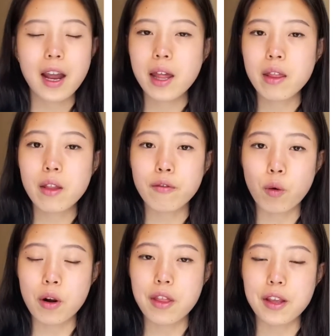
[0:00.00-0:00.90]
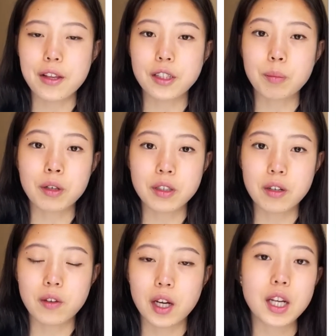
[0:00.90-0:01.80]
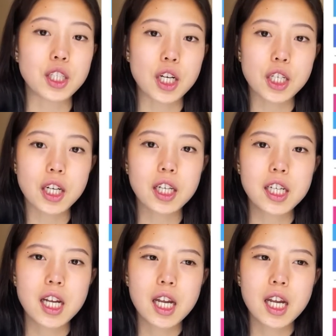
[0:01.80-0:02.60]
And then the fourth is perceiving and judging.